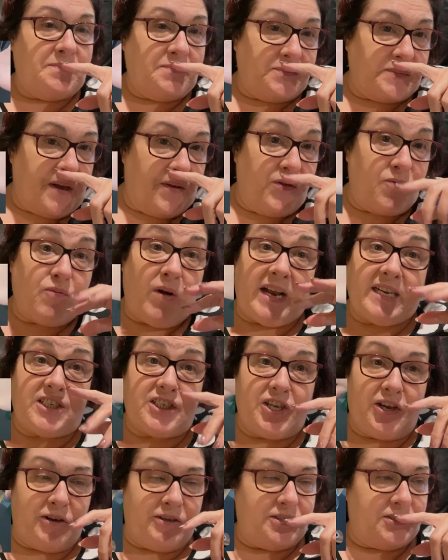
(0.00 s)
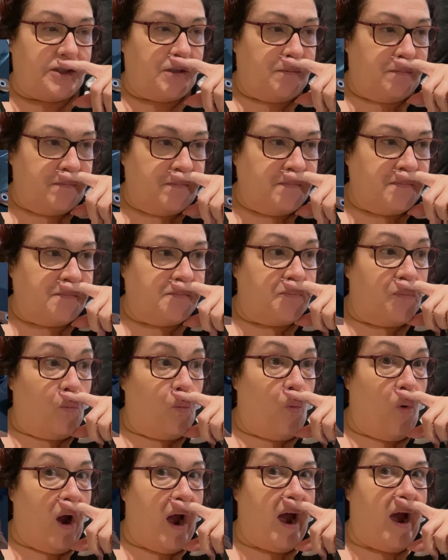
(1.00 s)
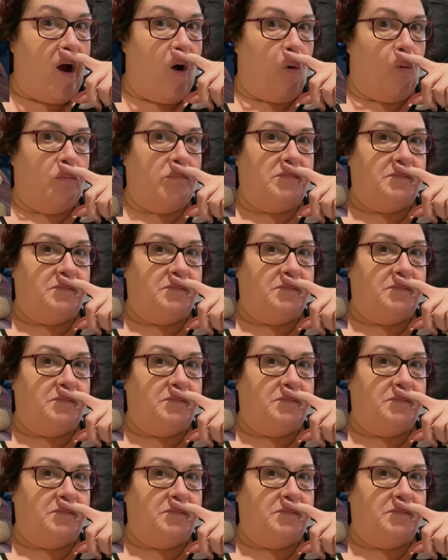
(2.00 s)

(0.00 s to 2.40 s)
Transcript: and the ratios. Wow.